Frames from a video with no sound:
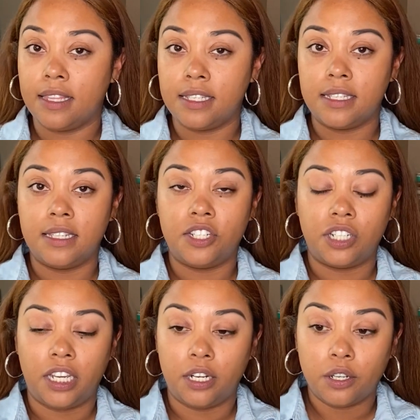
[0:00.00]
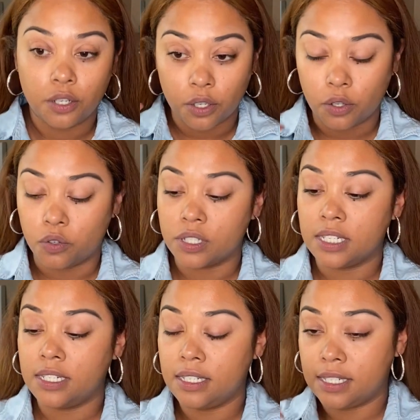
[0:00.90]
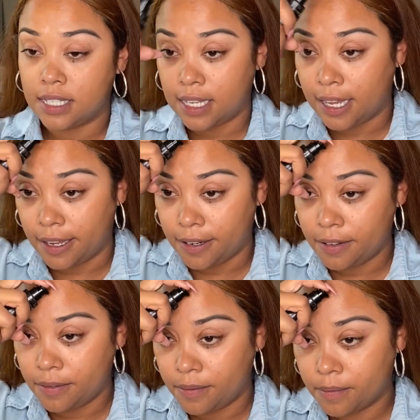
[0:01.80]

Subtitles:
this is in the shade Golden Tan.